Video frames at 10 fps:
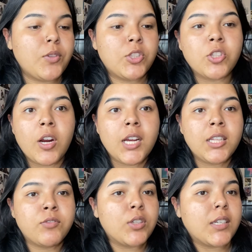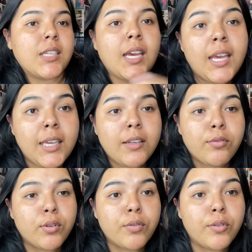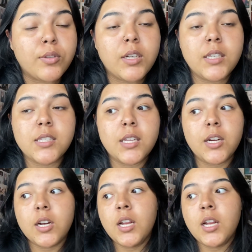Sorry I left you guys hanging for a few days there.